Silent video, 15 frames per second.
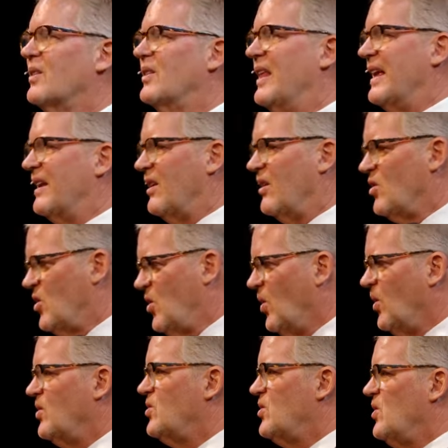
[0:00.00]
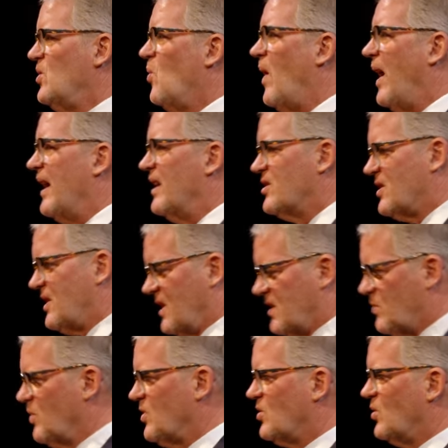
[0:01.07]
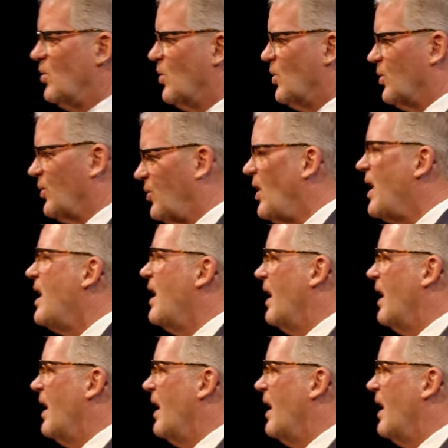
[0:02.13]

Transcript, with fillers: that good DUI assessment tools